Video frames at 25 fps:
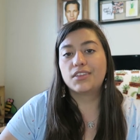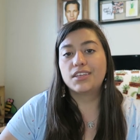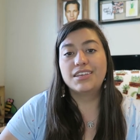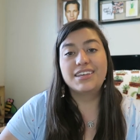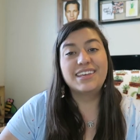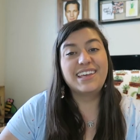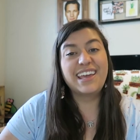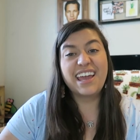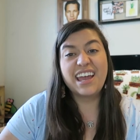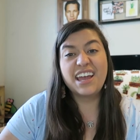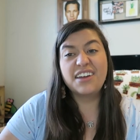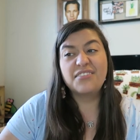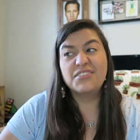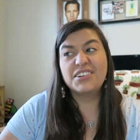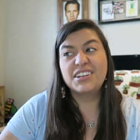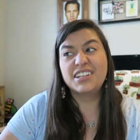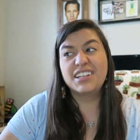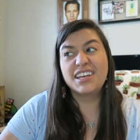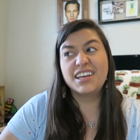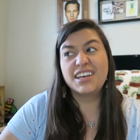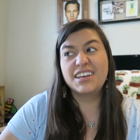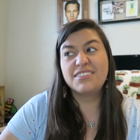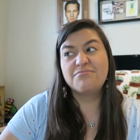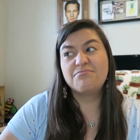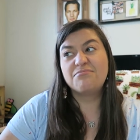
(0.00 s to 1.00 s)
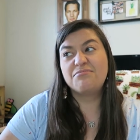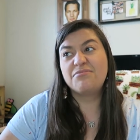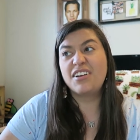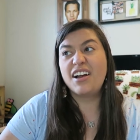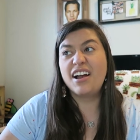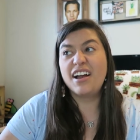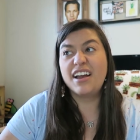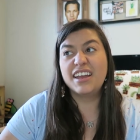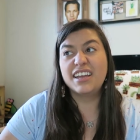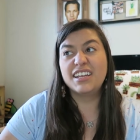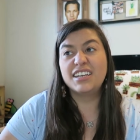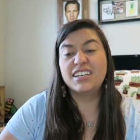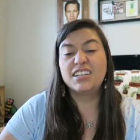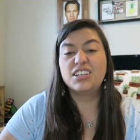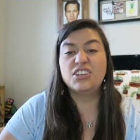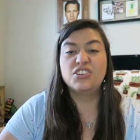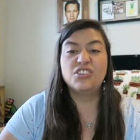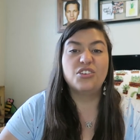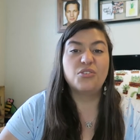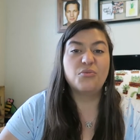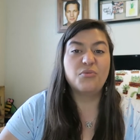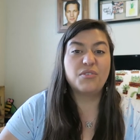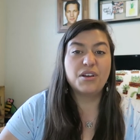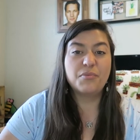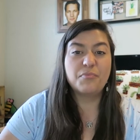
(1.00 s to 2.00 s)
you can't really find and you
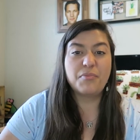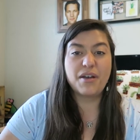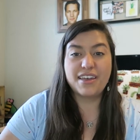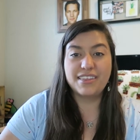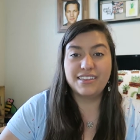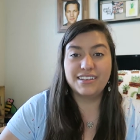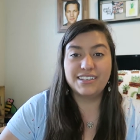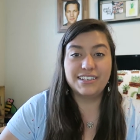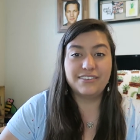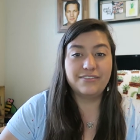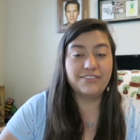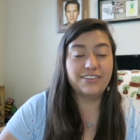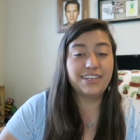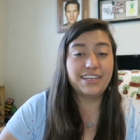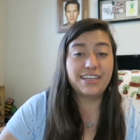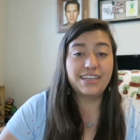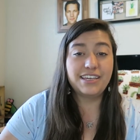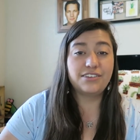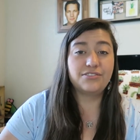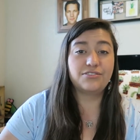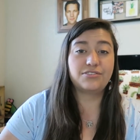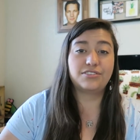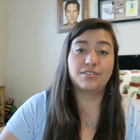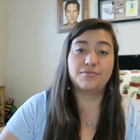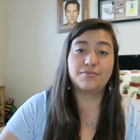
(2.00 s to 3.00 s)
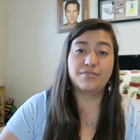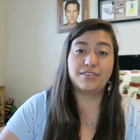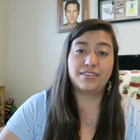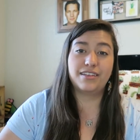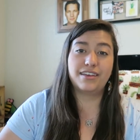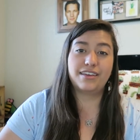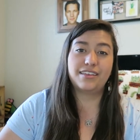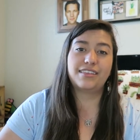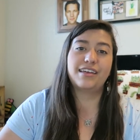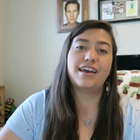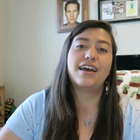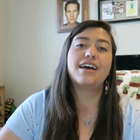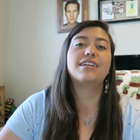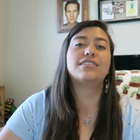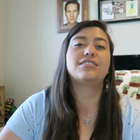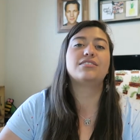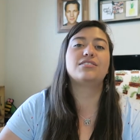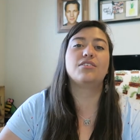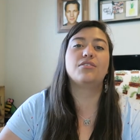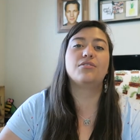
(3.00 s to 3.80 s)
don't want to buy the DVD or something like that.